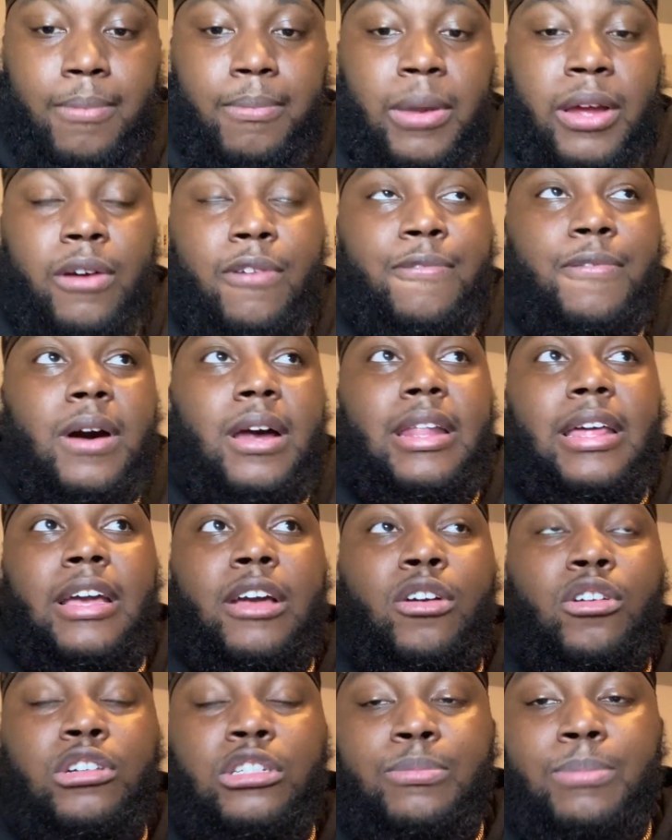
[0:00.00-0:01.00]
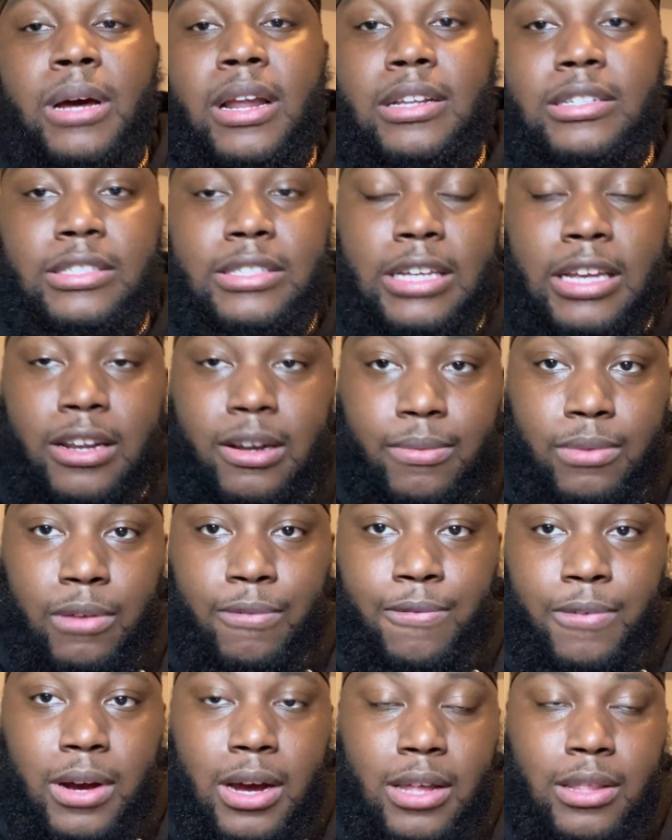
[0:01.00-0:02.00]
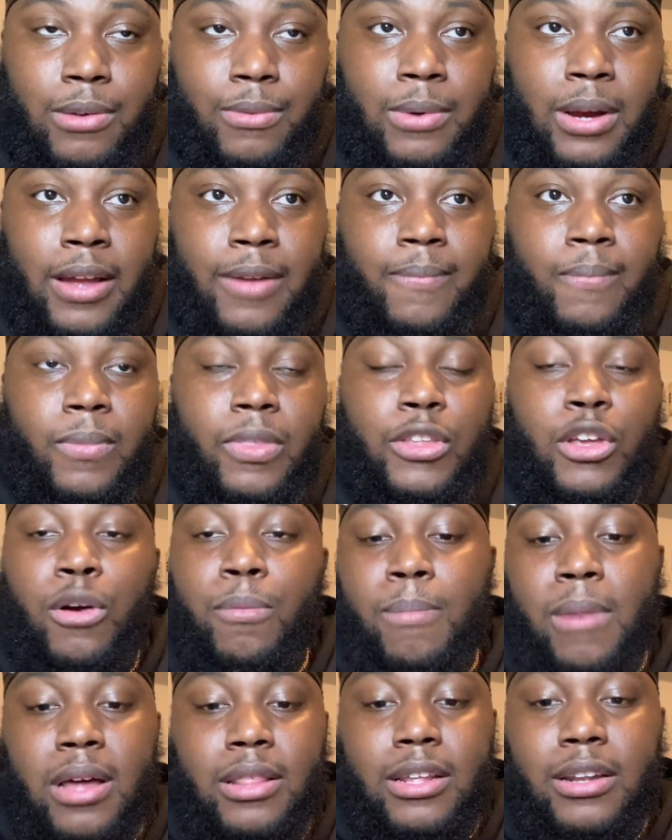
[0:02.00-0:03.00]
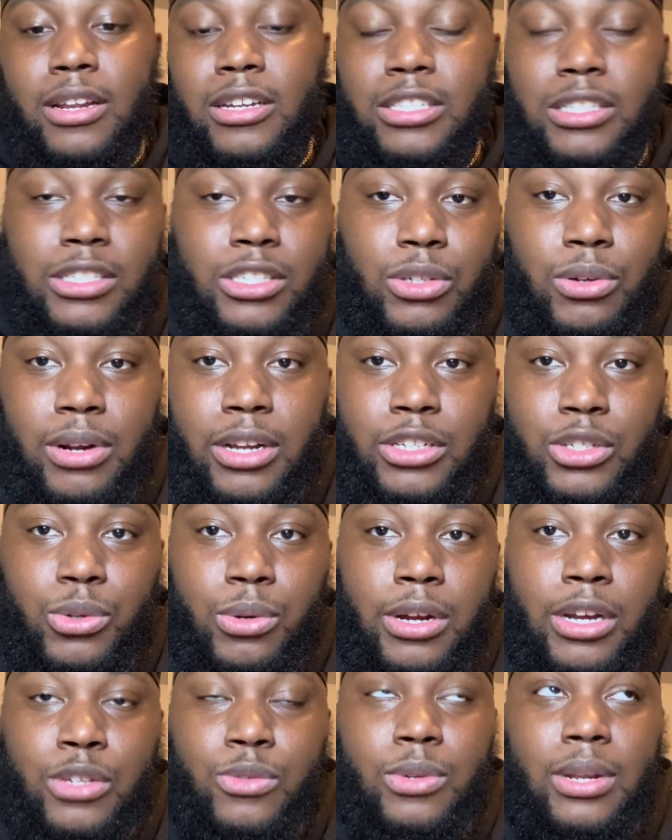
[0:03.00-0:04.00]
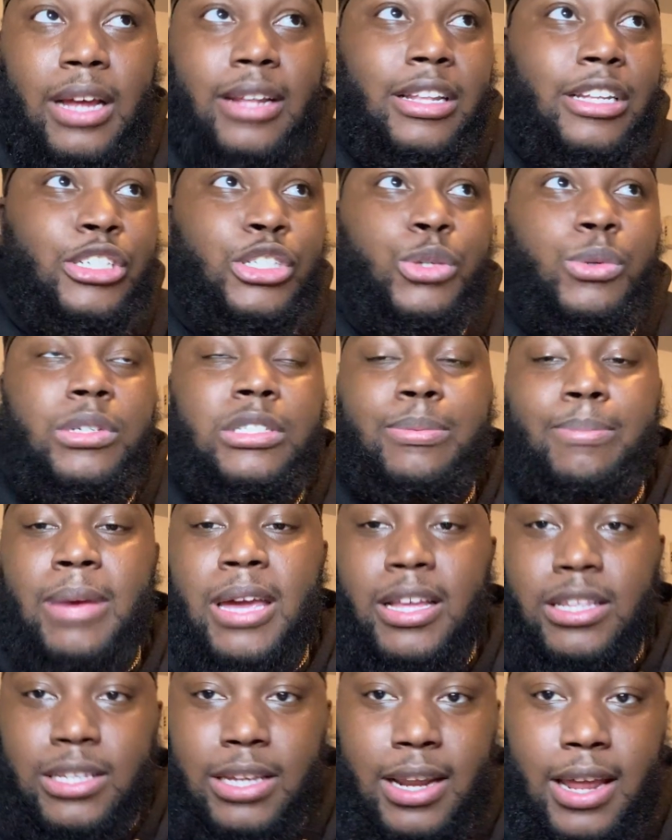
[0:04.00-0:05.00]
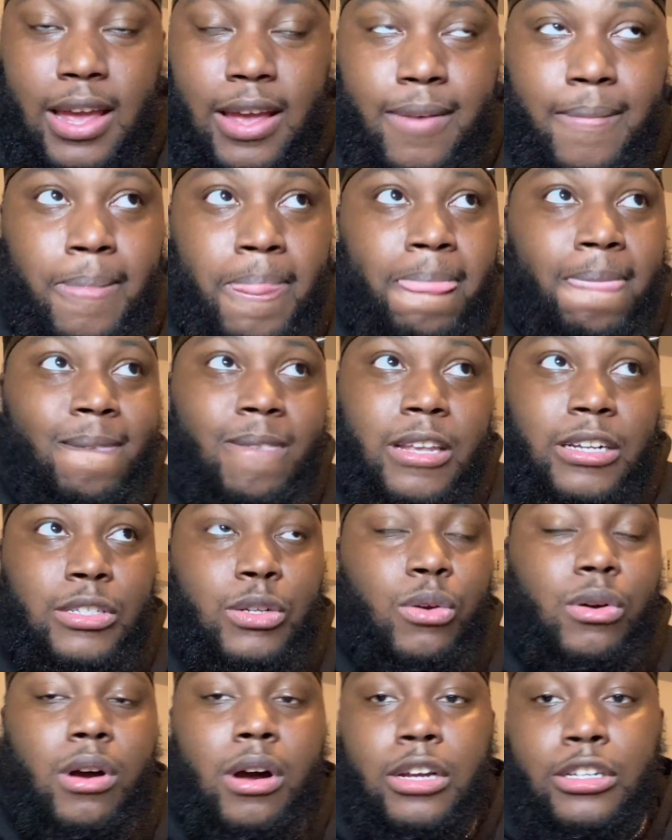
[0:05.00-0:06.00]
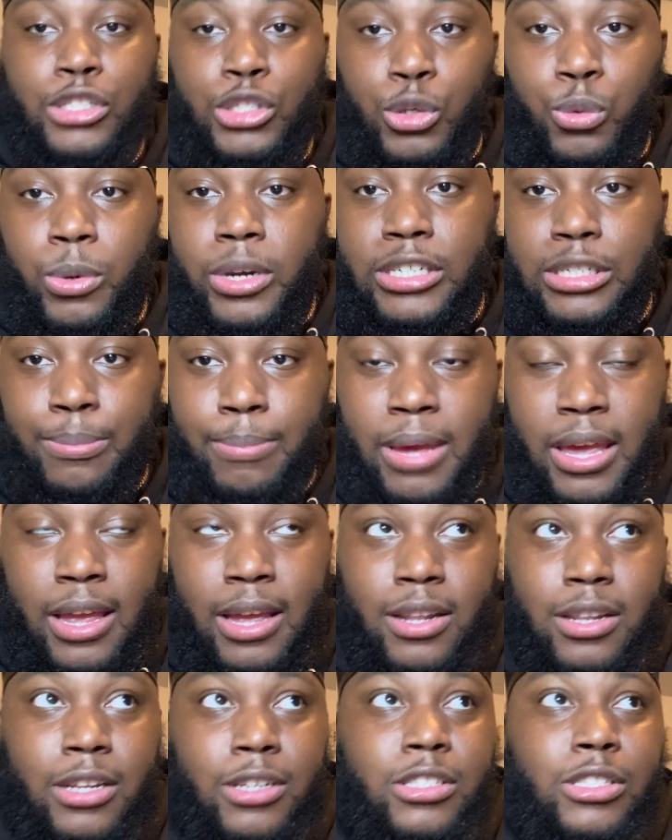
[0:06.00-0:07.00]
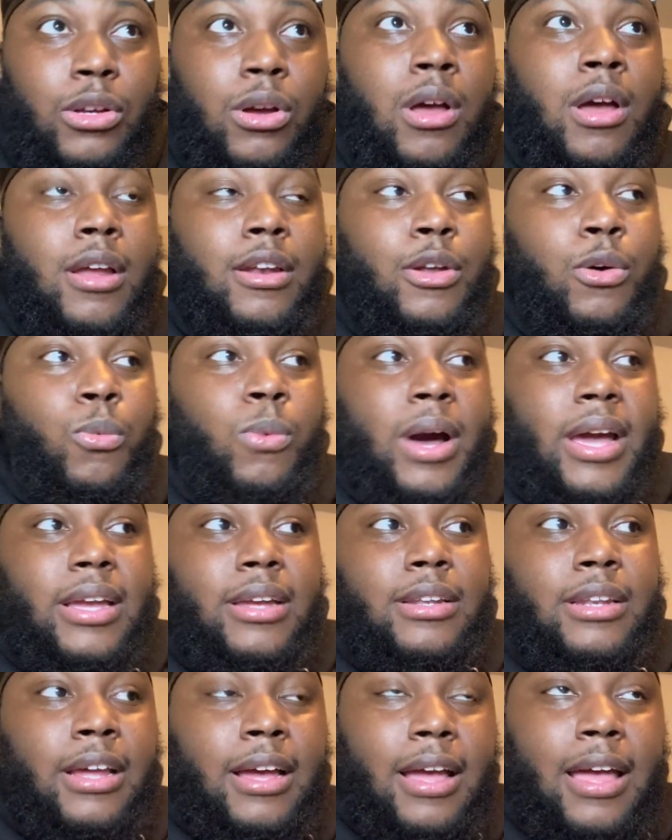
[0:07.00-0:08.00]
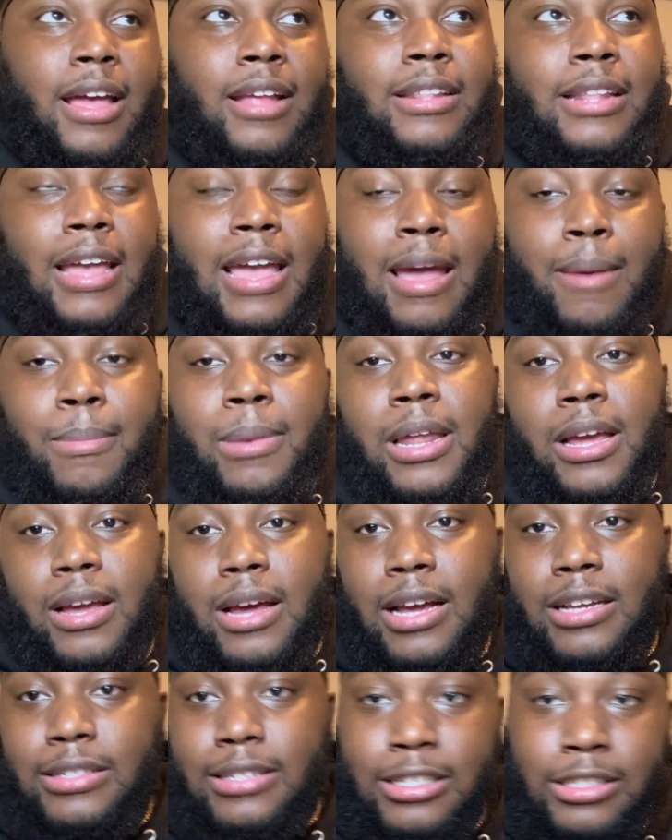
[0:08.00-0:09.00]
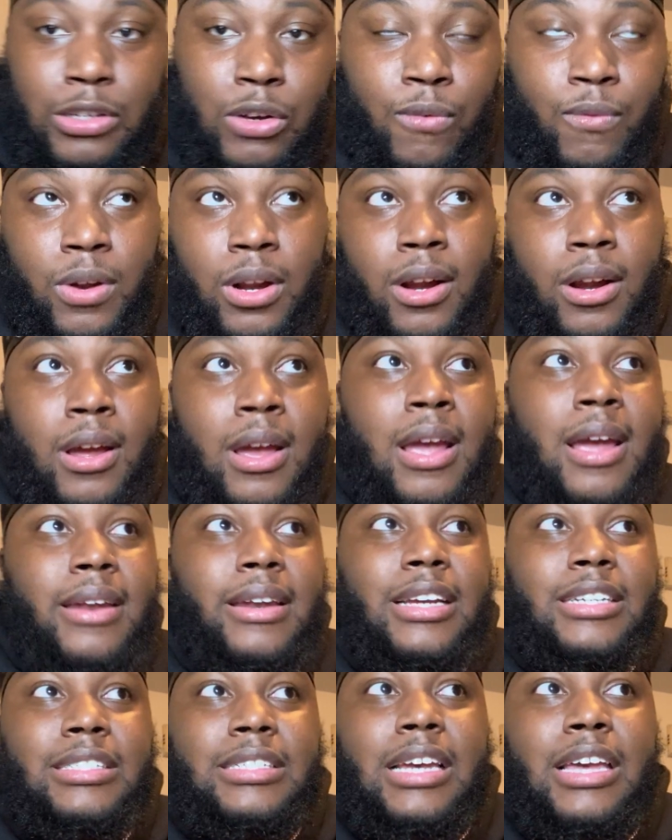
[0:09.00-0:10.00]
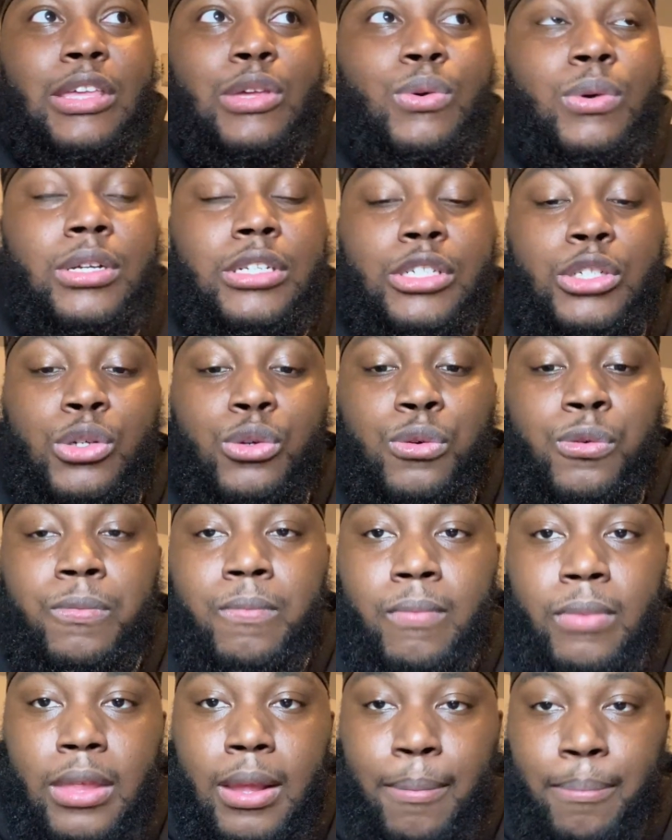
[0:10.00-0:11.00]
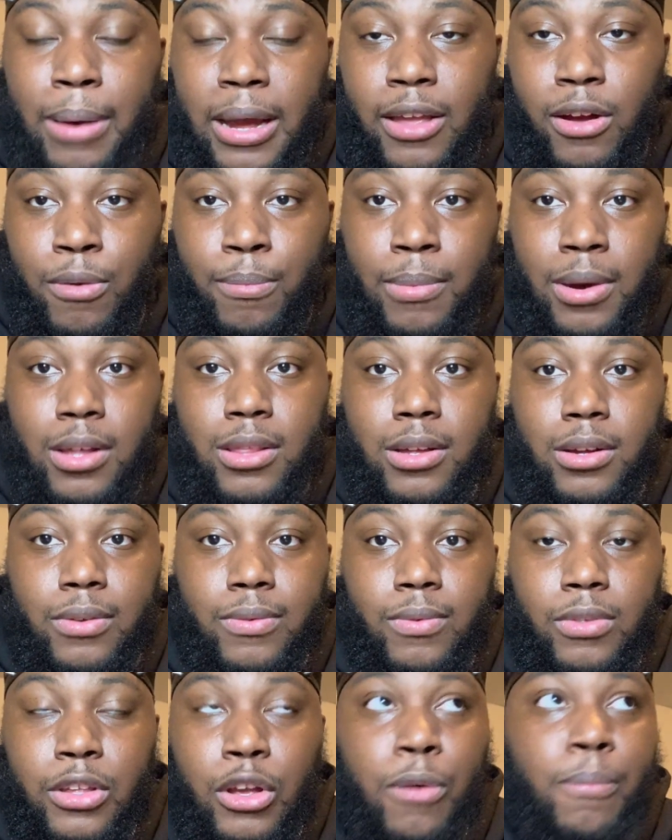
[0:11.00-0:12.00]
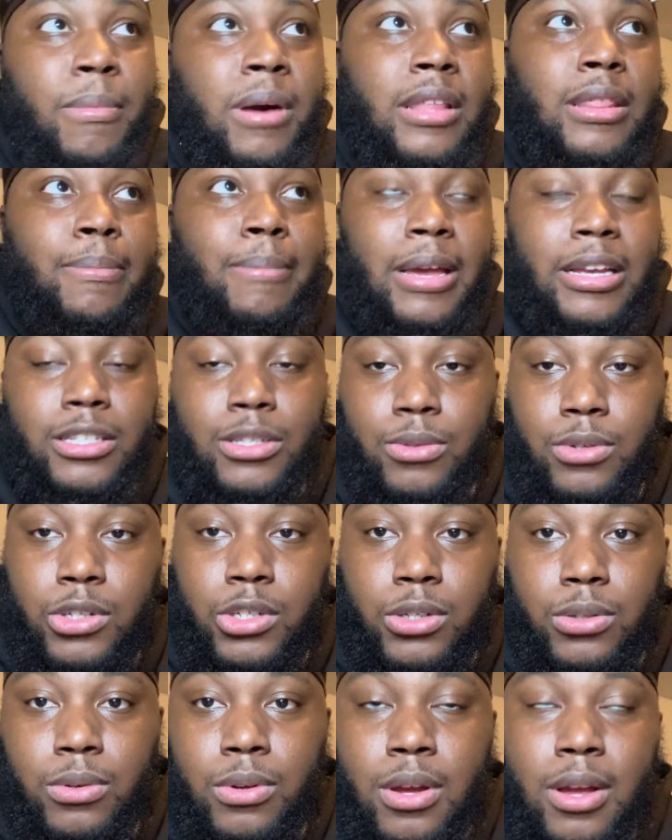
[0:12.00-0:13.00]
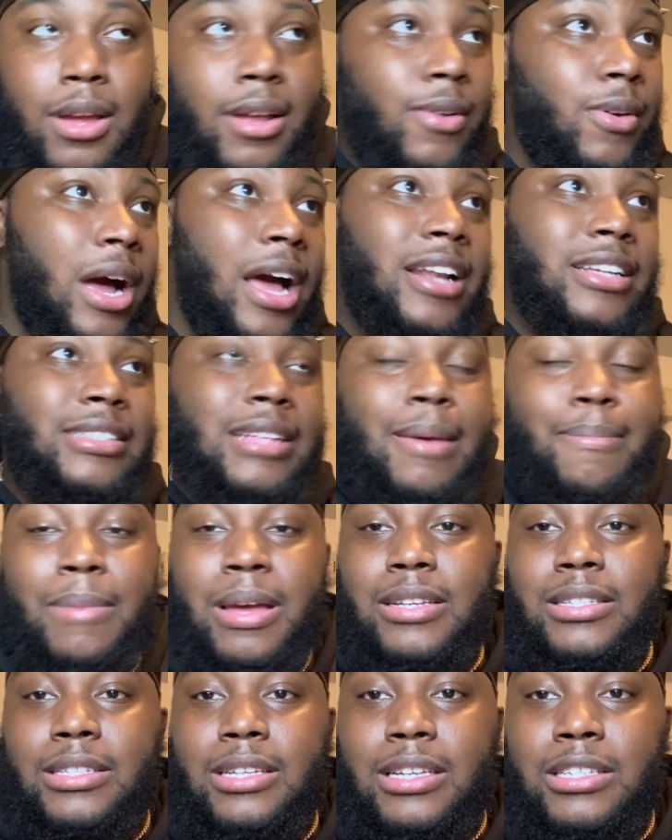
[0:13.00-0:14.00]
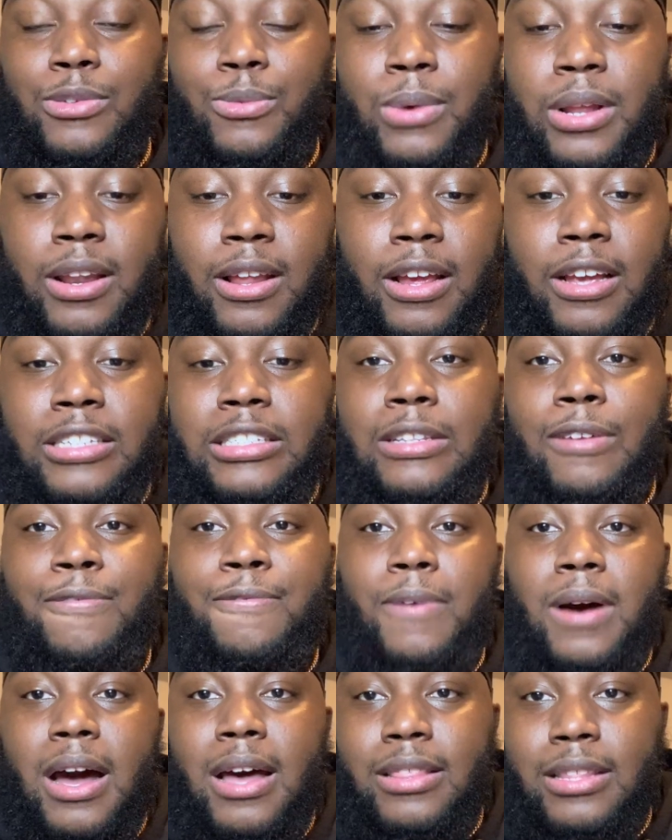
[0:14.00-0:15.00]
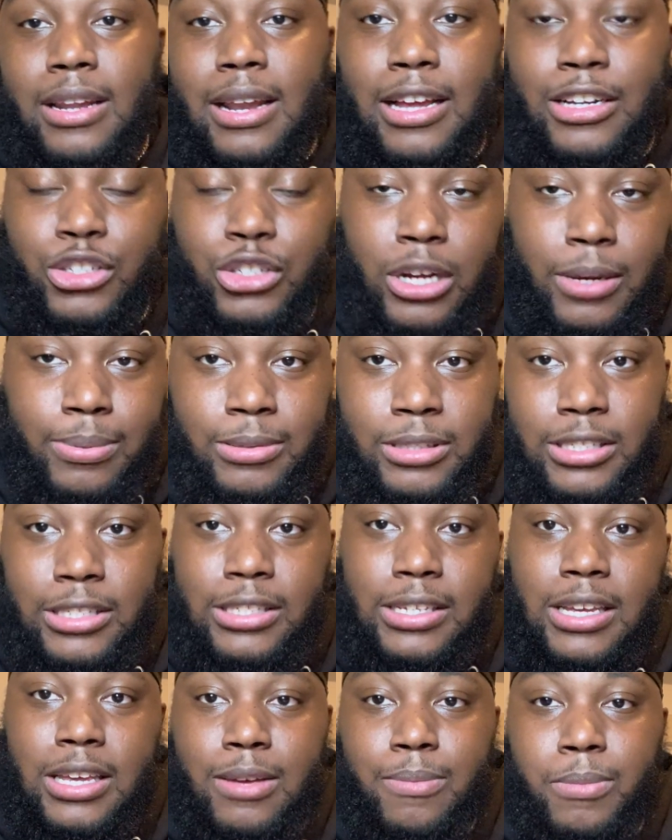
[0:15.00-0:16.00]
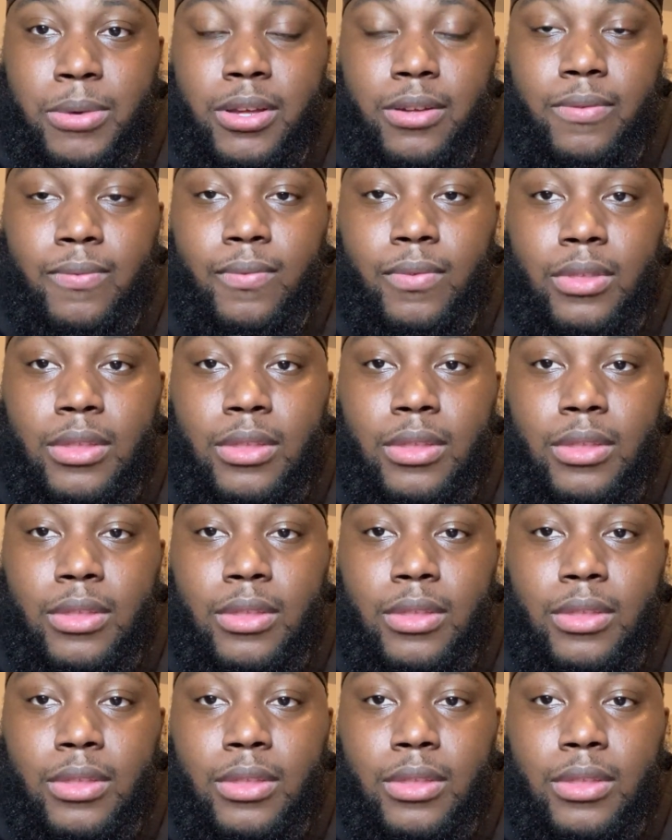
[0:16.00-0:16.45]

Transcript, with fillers: By your father, it goes by the seed of the father, right? Your mother doesn't show that you are Israelite. The Jewish man today, the so-called Jewish man, the so, the white, the the Amalekites that's over there, they say you a Jew by your mother. Your mother makes you a Jew. How does that make sense when it's the father that drops the seed, man?